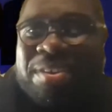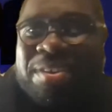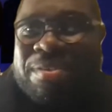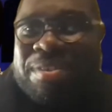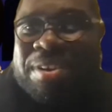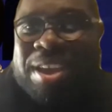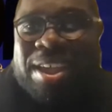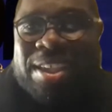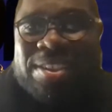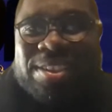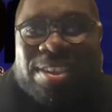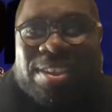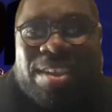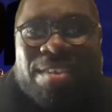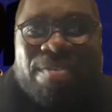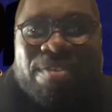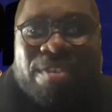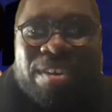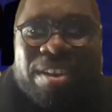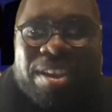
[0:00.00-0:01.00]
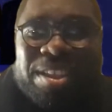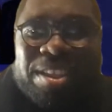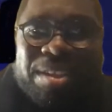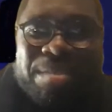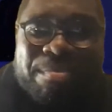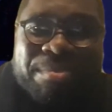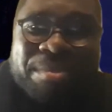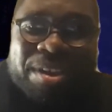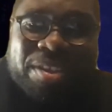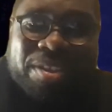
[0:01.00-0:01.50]
And when I say friend
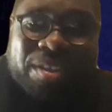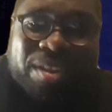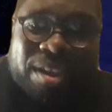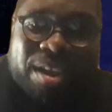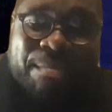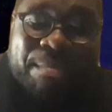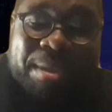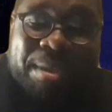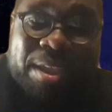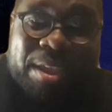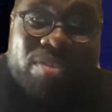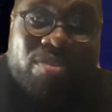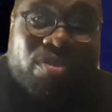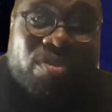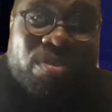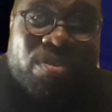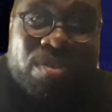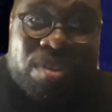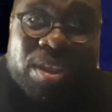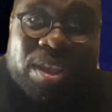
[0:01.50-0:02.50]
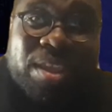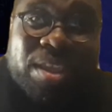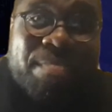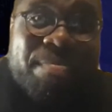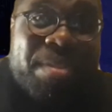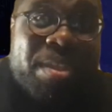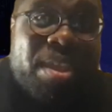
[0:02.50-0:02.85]
and brother, I mean truly.